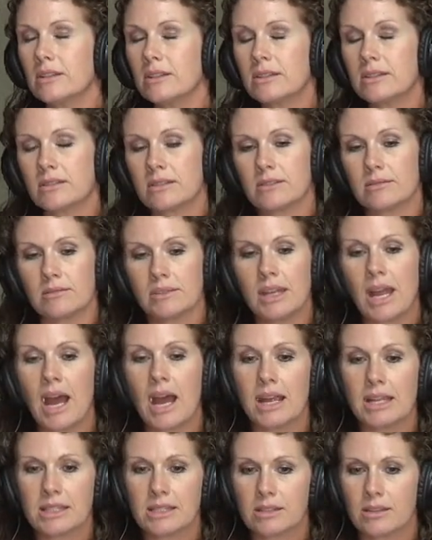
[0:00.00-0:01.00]
it's
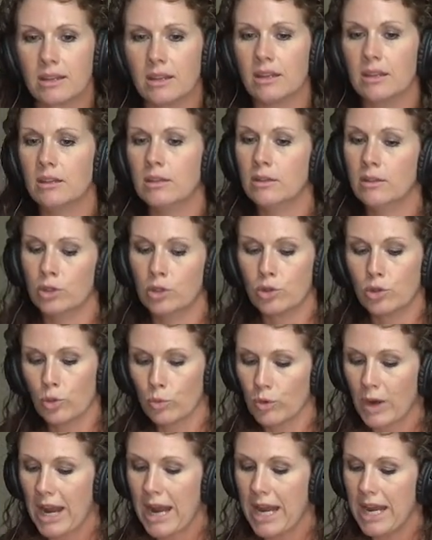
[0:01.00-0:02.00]
nice. The
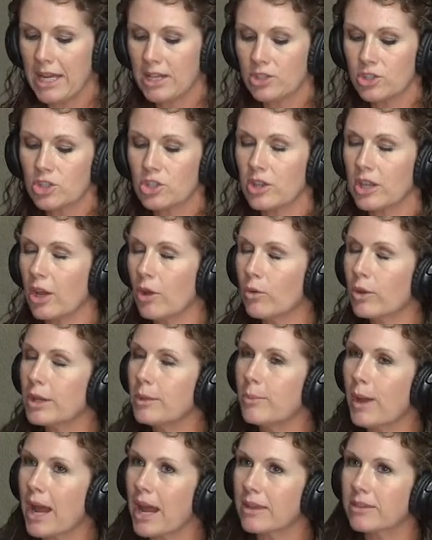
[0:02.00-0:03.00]
range, the
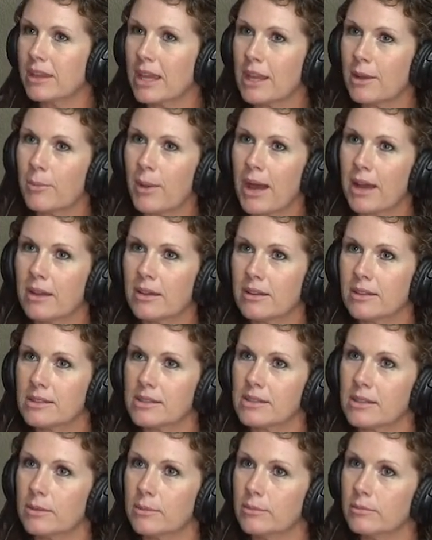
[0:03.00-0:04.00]
only bad thing about it
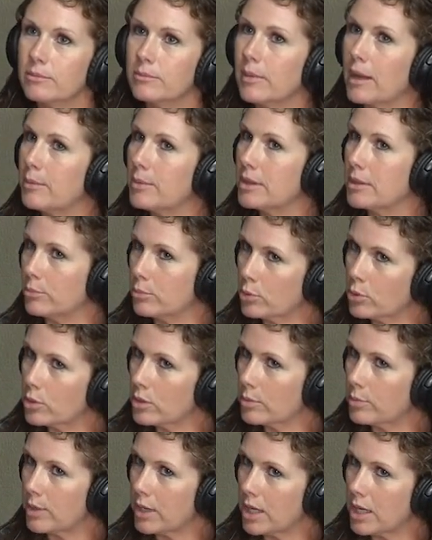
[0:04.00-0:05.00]
is maybe the
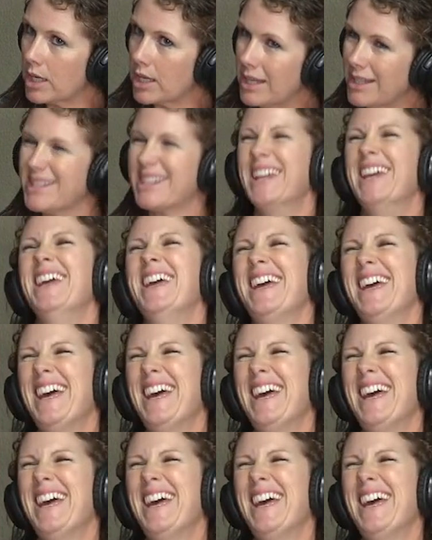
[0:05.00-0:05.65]
porta potties.